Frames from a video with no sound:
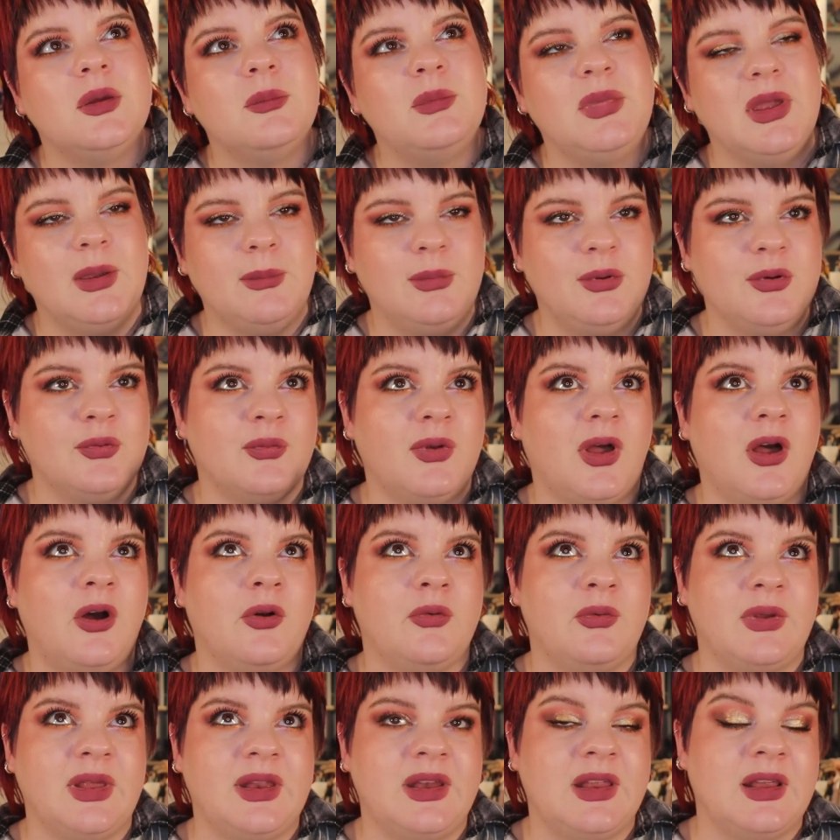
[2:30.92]
people
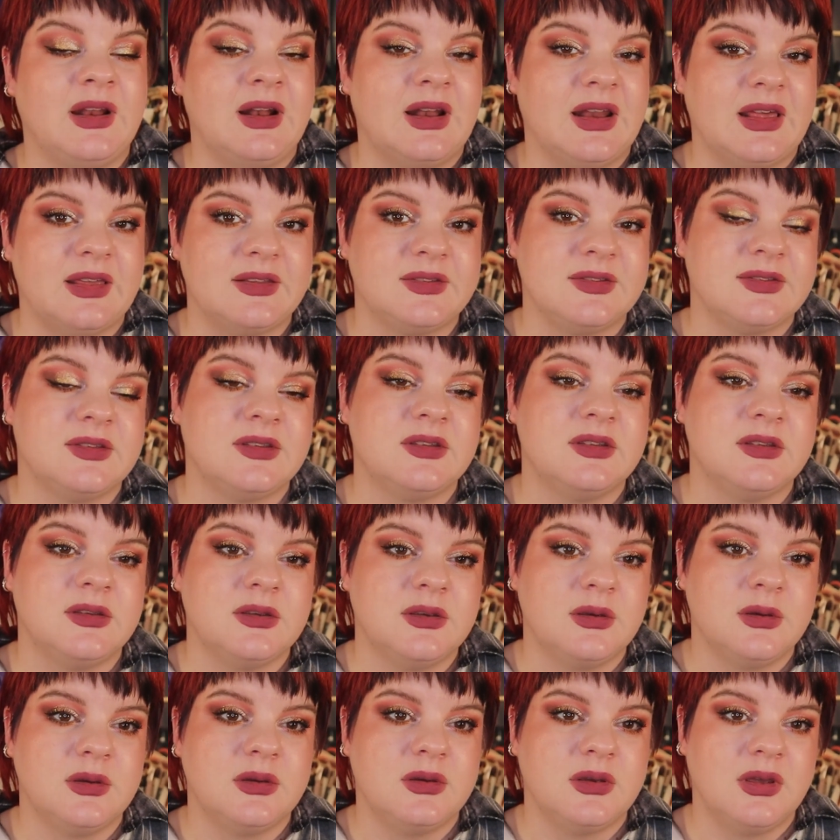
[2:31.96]
are reading less.
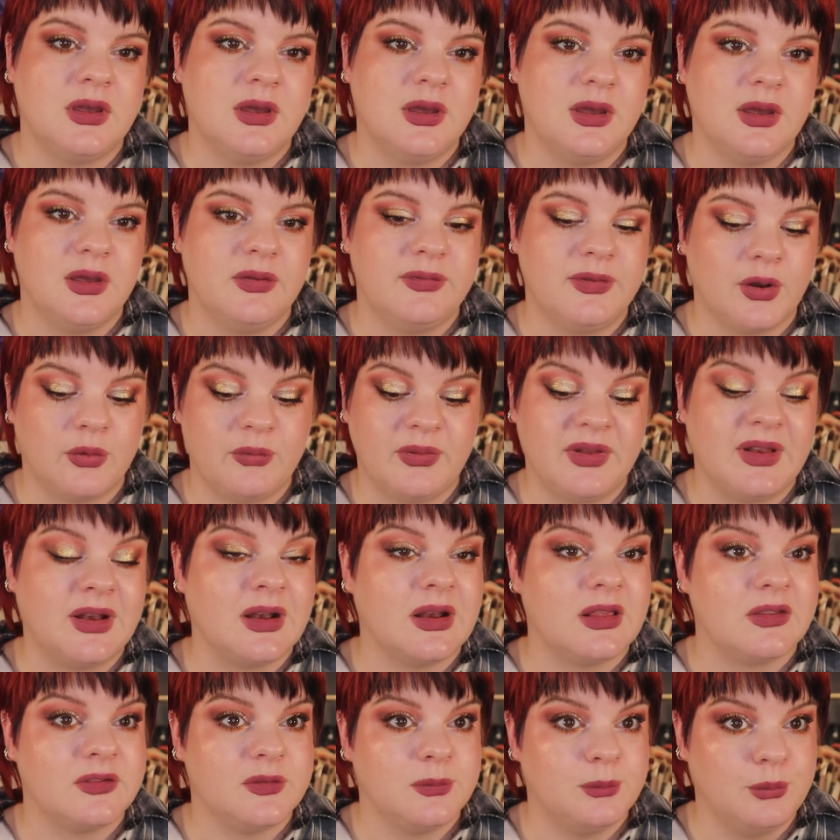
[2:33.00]
They're
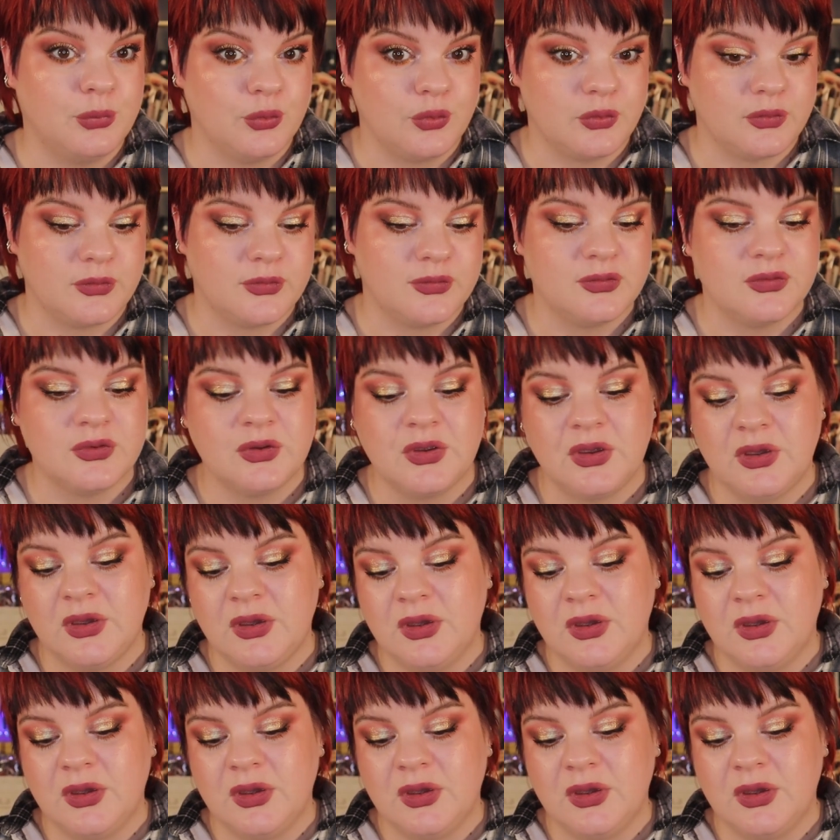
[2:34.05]
reading less books.